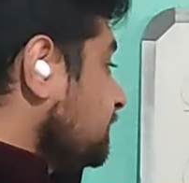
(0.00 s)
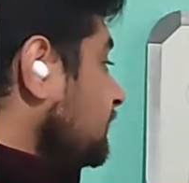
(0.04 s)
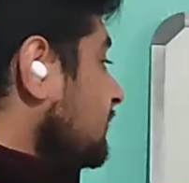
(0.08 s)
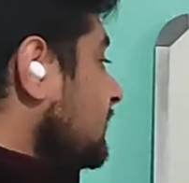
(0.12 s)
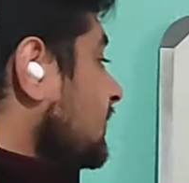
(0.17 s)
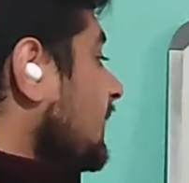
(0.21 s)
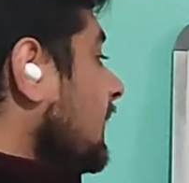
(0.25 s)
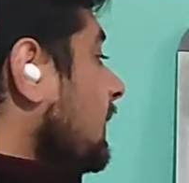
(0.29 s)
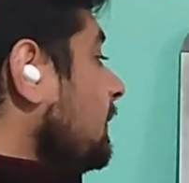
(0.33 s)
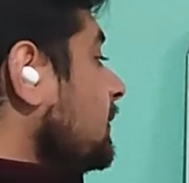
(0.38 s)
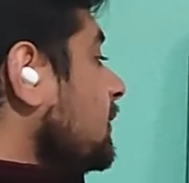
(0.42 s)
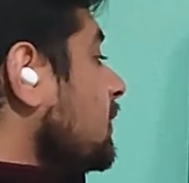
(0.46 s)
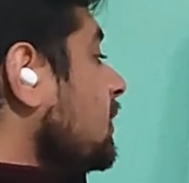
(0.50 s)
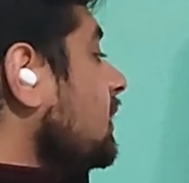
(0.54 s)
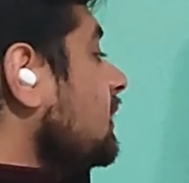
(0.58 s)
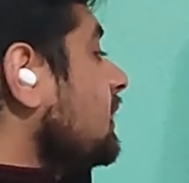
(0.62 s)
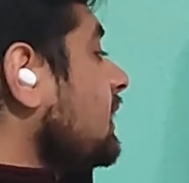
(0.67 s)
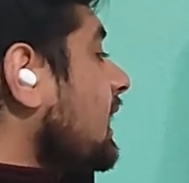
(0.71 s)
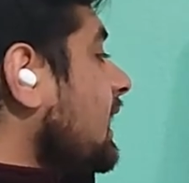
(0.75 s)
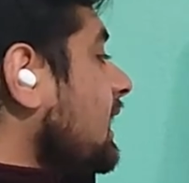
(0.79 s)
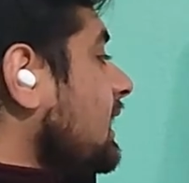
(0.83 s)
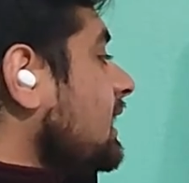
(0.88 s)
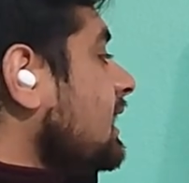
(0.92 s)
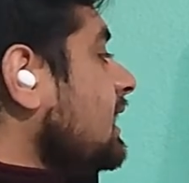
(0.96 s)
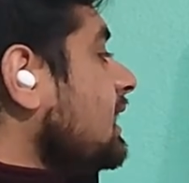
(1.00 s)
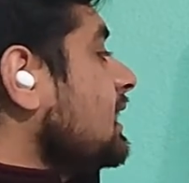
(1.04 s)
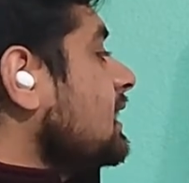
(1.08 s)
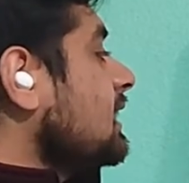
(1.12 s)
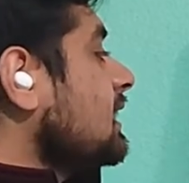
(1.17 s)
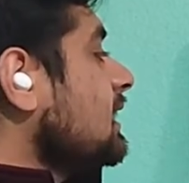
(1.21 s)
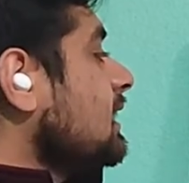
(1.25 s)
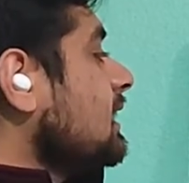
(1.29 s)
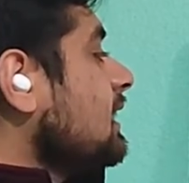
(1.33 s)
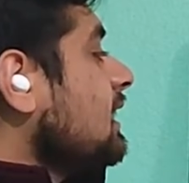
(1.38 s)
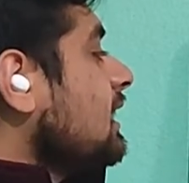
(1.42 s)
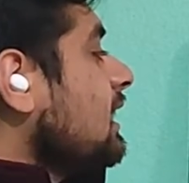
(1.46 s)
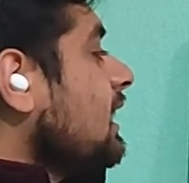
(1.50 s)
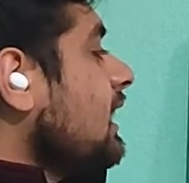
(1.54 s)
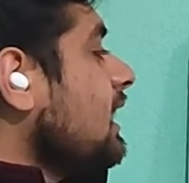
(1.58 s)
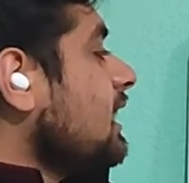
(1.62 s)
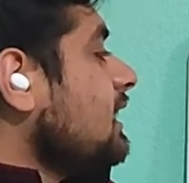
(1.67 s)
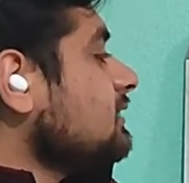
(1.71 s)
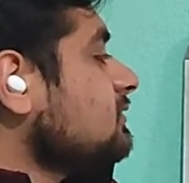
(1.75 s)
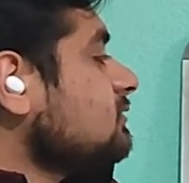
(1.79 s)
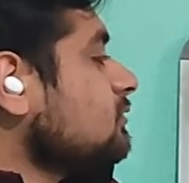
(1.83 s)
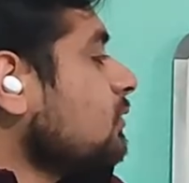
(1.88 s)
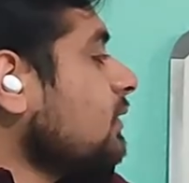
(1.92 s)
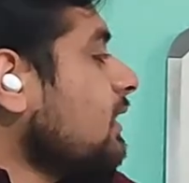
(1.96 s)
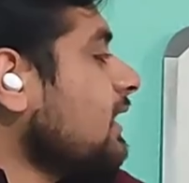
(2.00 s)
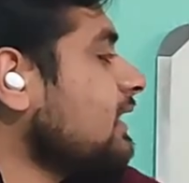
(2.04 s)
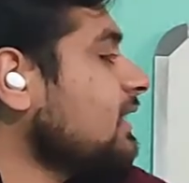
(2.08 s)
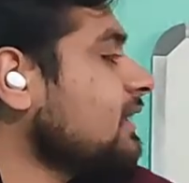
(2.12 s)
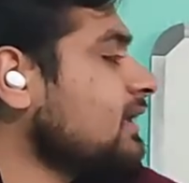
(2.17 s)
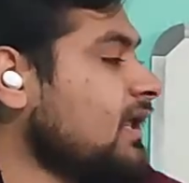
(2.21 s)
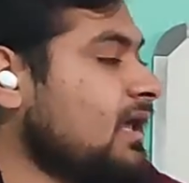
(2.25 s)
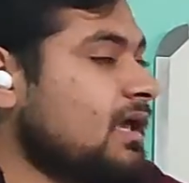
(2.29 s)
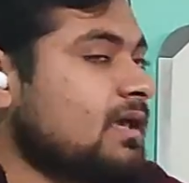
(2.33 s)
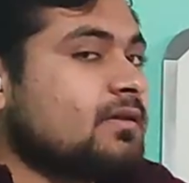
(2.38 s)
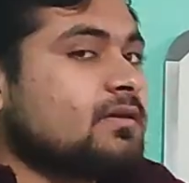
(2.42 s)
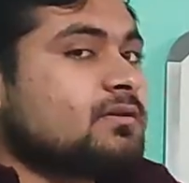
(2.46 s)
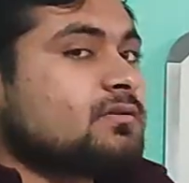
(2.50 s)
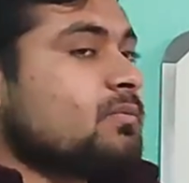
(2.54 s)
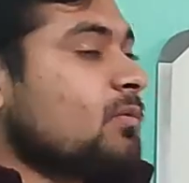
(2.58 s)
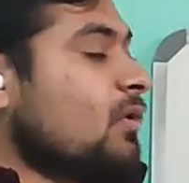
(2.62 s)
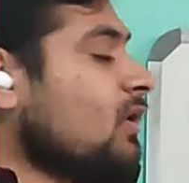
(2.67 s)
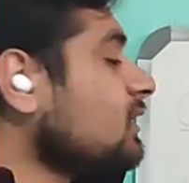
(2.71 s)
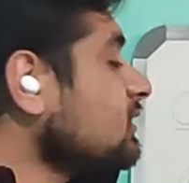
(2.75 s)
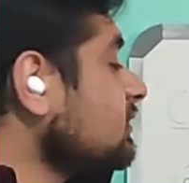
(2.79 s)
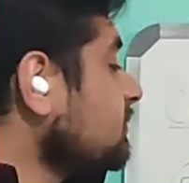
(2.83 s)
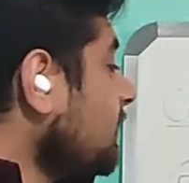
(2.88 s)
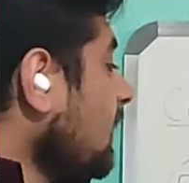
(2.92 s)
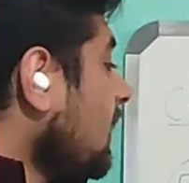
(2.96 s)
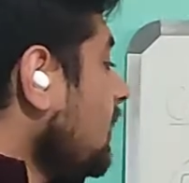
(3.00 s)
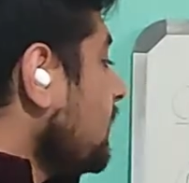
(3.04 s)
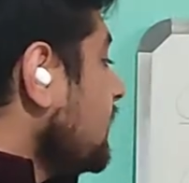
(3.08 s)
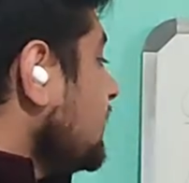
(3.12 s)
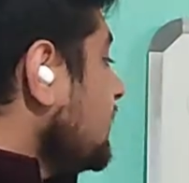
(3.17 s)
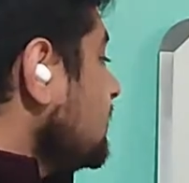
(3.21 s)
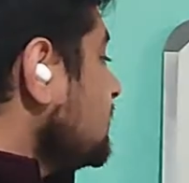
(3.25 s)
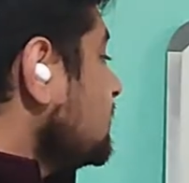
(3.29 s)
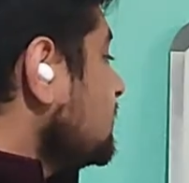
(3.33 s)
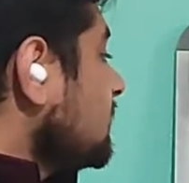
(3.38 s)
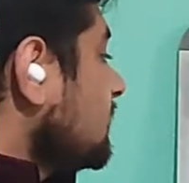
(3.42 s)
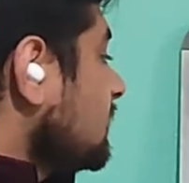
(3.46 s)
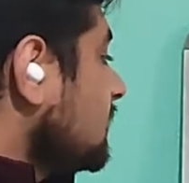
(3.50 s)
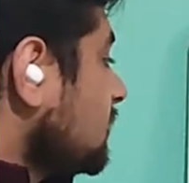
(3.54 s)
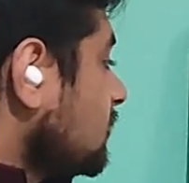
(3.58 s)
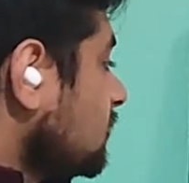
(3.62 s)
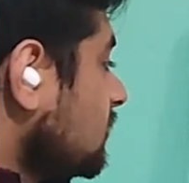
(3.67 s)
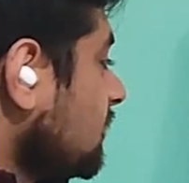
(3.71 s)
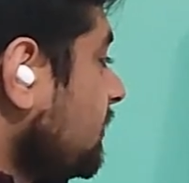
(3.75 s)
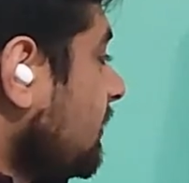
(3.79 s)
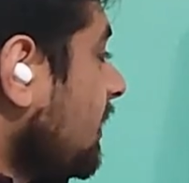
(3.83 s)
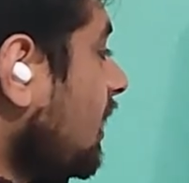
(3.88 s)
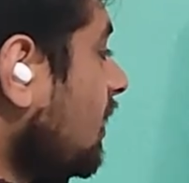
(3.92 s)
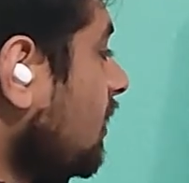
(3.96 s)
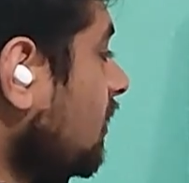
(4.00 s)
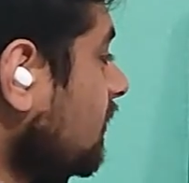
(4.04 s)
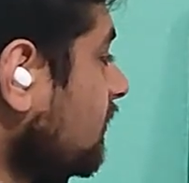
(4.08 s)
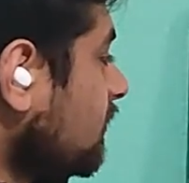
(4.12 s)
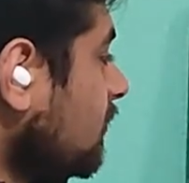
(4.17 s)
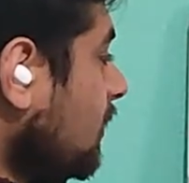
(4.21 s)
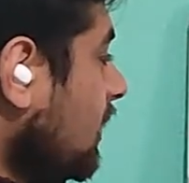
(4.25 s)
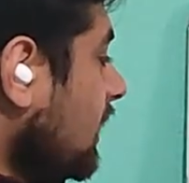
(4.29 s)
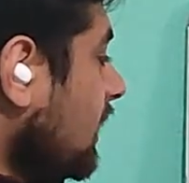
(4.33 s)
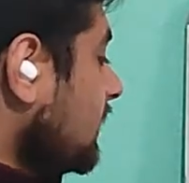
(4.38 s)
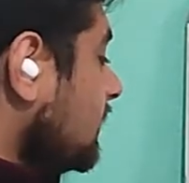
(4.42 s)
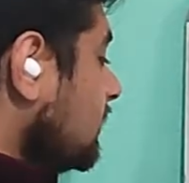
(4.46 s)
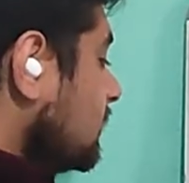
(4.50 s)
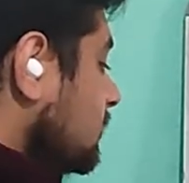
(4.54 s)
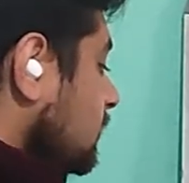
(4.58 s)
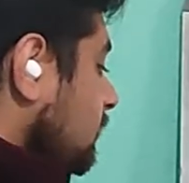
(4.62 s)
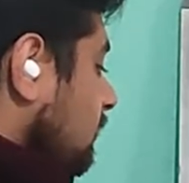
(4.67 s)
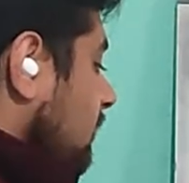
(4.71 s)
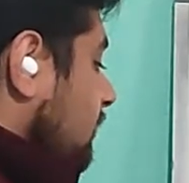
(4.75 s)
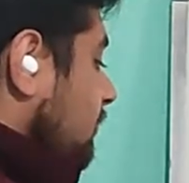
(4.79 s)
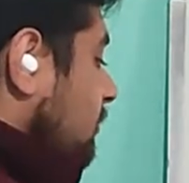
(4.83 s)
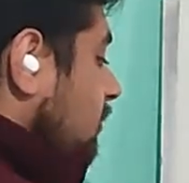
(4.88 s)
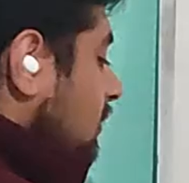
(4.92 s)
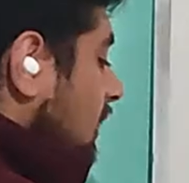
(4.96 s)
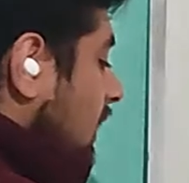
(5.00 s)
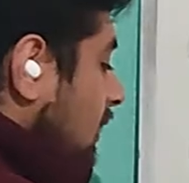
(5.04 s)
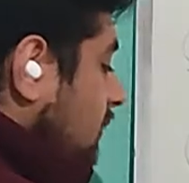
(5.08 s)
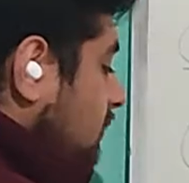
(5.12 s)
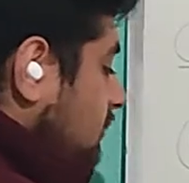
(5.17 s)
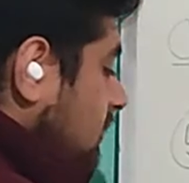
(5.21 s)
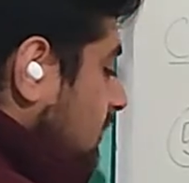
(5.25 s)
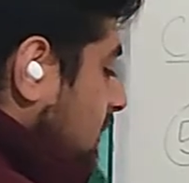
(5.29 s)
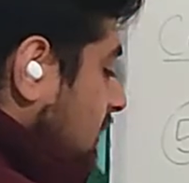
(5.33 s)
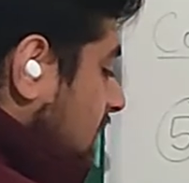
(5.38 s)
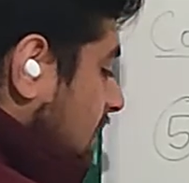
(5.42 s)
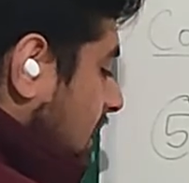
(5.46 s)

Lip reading: Now we got A squared in A, the smallest power is to the power of 1, so we pull out